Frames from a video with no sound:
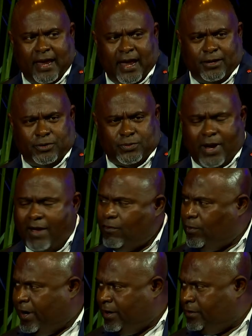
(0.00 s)
and you drive
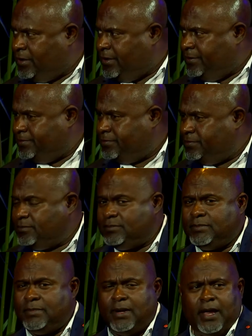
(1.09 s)
around
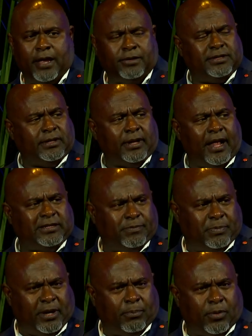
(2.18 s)
and you see lots
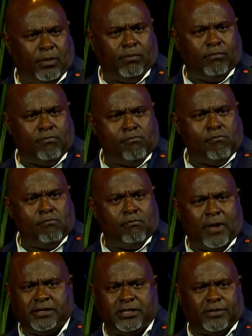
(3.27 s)
of people,
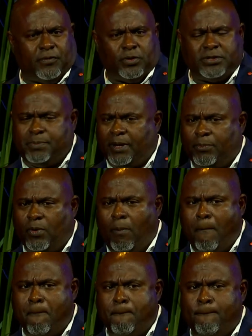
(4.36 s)
lots of diverse people,
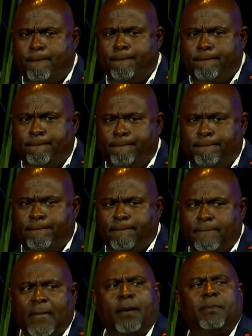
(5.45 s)

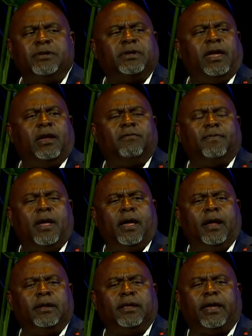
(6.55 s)
but you can't
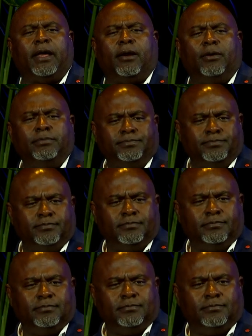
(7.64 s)
find the ghetto,
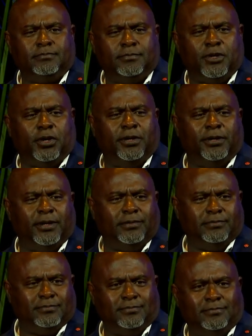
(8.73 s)
the hood,
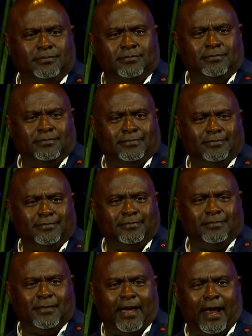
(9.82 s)

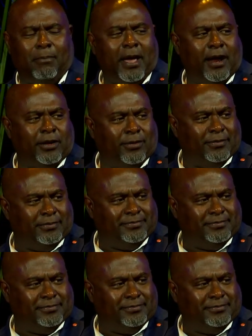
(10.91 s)
el barrio.